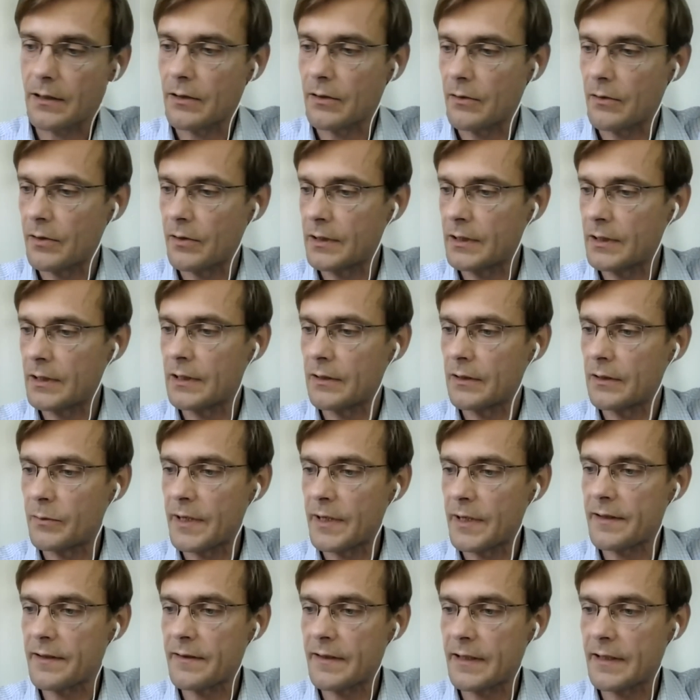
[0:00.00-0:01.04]
on
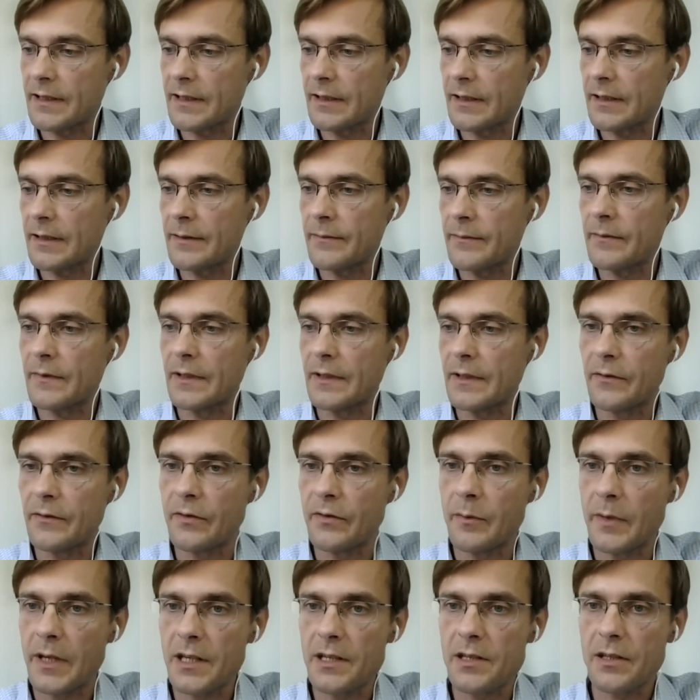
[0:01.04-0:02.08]
whether the
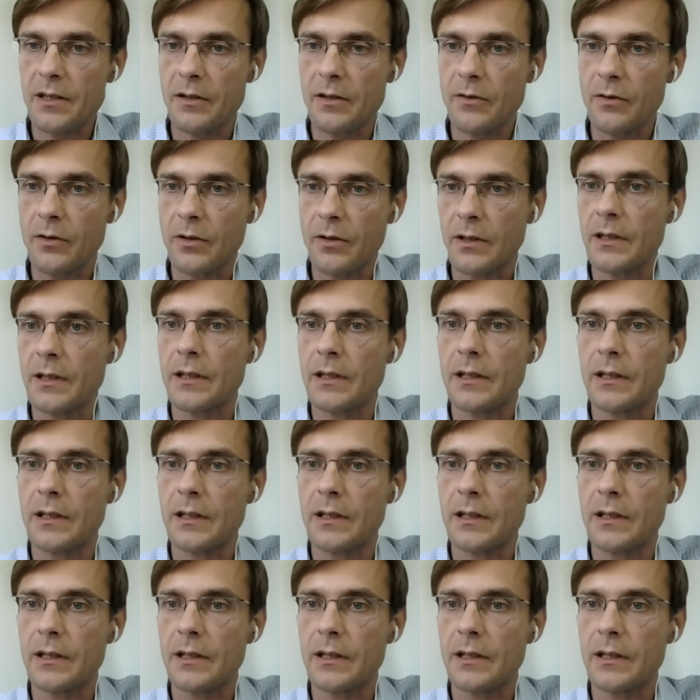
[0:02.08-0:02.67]
information on